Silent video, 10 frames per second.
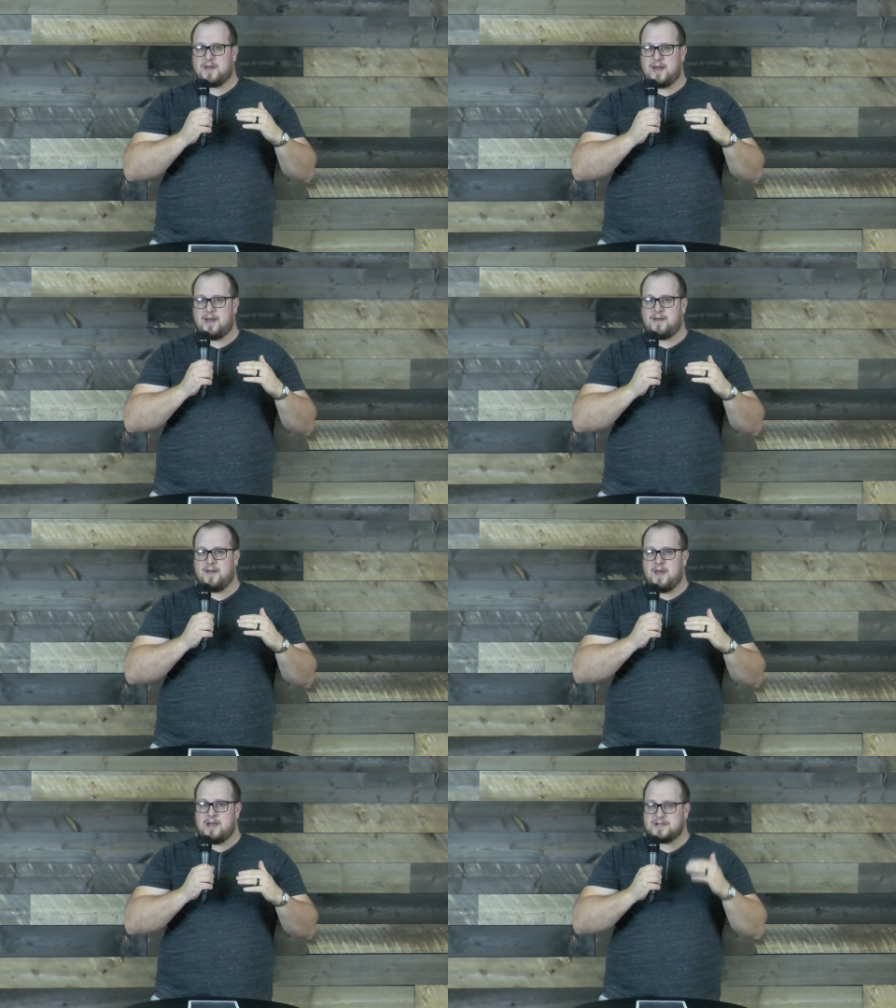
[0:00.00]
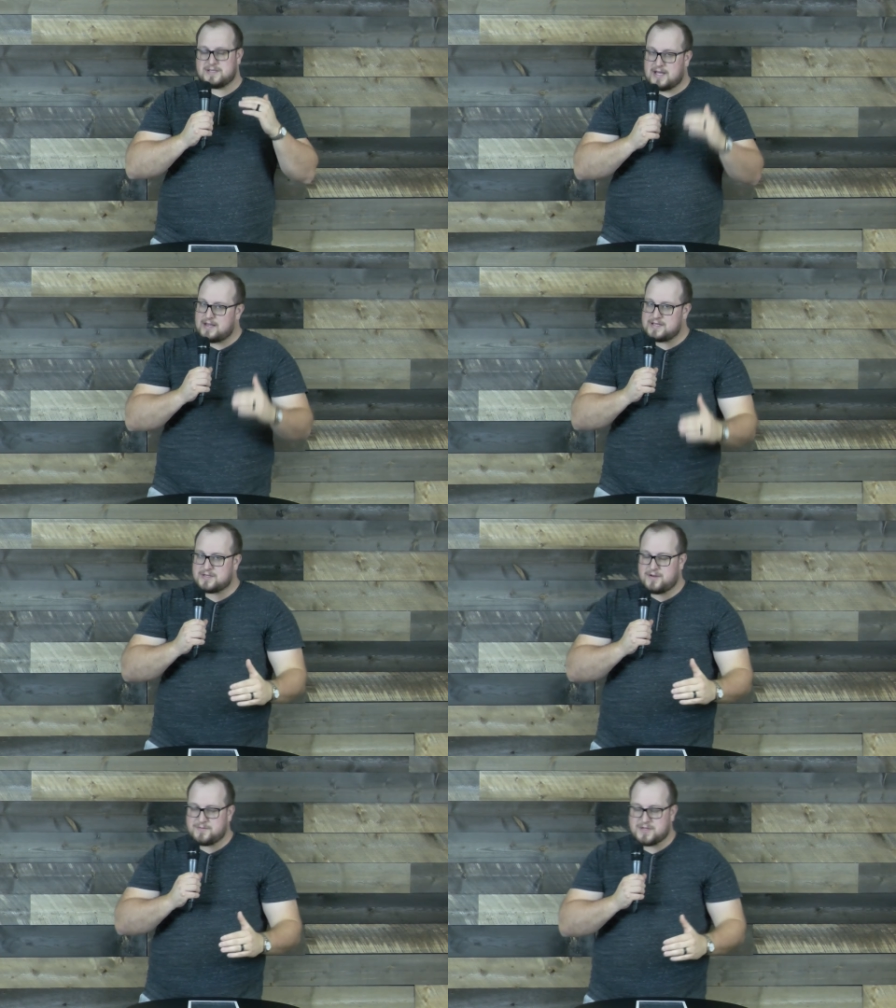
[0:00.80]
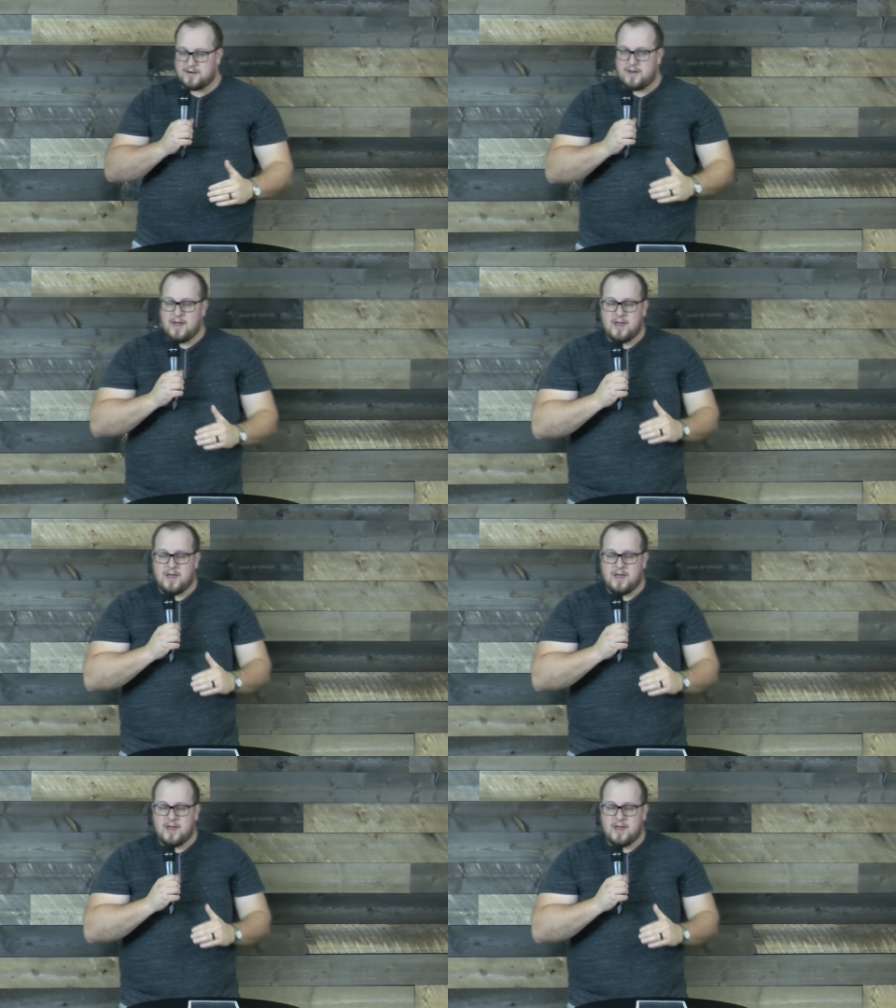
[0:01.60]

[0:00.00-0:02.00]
Okay? Just like this scripture,